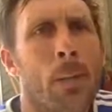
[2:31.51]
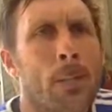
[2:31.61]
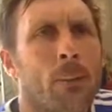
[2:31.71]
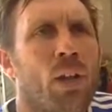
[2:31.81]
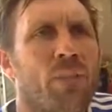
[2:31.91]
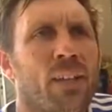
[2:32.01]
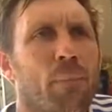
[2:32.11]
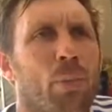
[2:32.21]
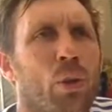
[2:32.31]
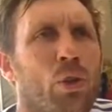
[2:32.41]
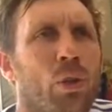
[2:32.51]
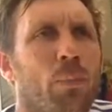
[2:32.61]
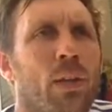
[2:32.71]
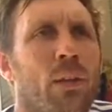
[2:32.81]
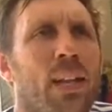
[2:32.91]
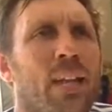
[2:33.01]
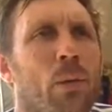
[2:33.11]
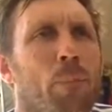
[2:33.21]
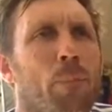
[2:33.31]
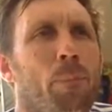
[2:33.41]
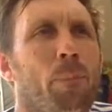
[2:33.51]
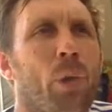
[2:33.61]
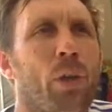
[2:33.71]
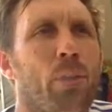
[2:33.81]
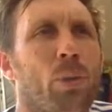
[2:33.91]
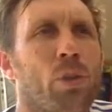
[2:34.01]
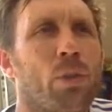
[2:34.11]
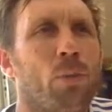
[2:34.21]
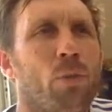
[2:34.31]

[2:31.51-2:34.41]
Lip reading: You don't have to let your body push the ball